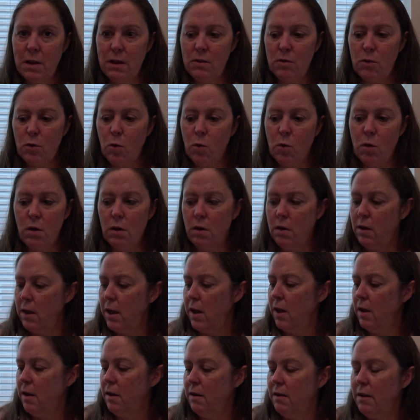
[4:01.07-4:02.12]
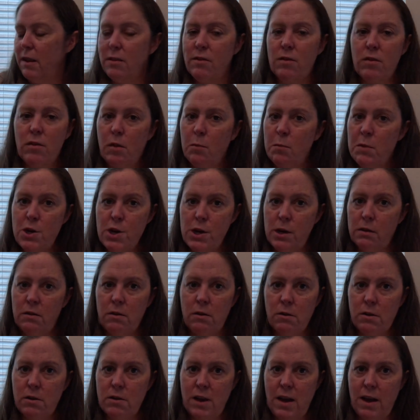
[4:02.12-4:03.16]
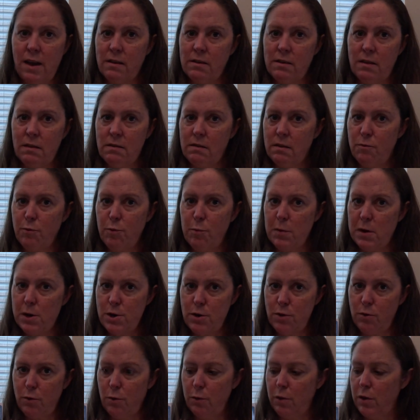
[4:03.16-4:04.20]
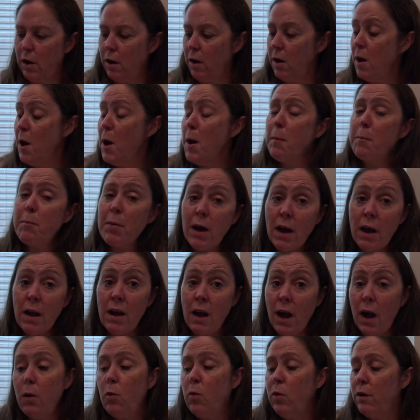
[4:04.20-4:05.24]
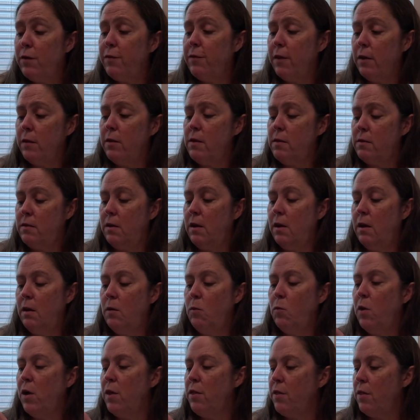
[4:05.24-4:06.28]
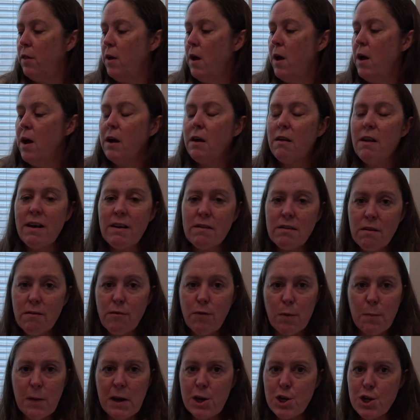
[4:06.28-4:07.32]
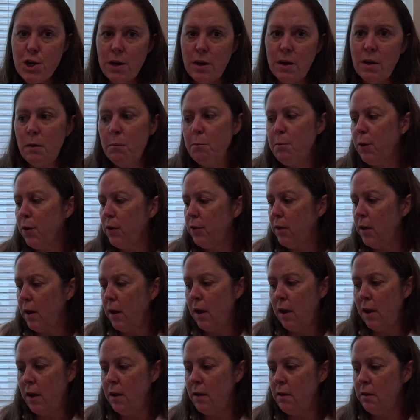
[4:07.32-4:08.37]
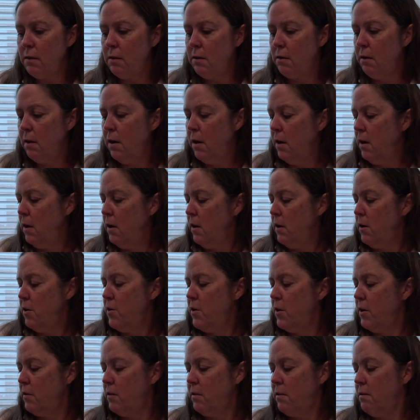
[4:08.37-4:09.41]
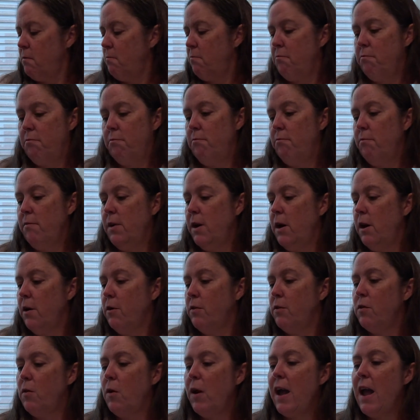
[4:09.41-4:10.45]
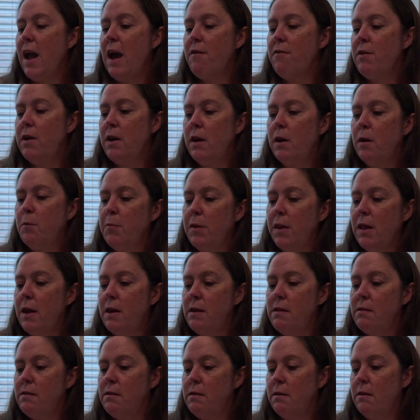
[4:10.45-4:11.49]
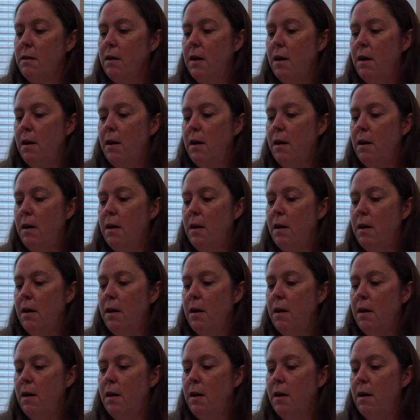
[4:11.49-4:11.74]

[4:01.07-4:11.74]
my school and it's so much easier to access information through there. But I will fill this in with class information, birthdays, just, so I have it in a place.